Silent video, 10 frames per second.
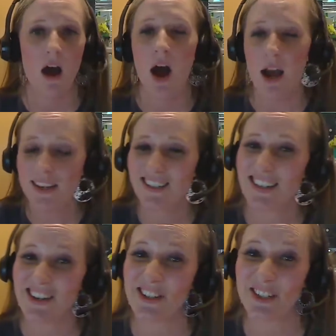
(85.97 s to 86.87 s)
Honestly,
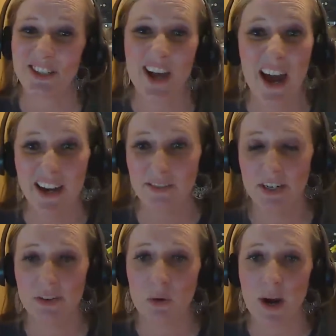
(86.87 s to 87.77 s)
there's a ton of
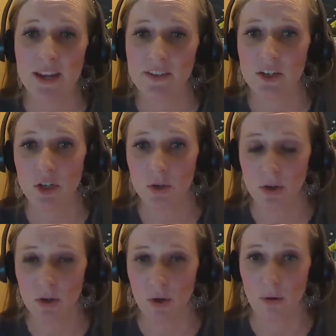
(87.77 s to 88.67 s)
different ways that you
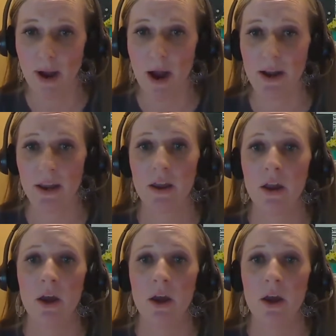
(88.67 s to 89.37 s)
can go about it.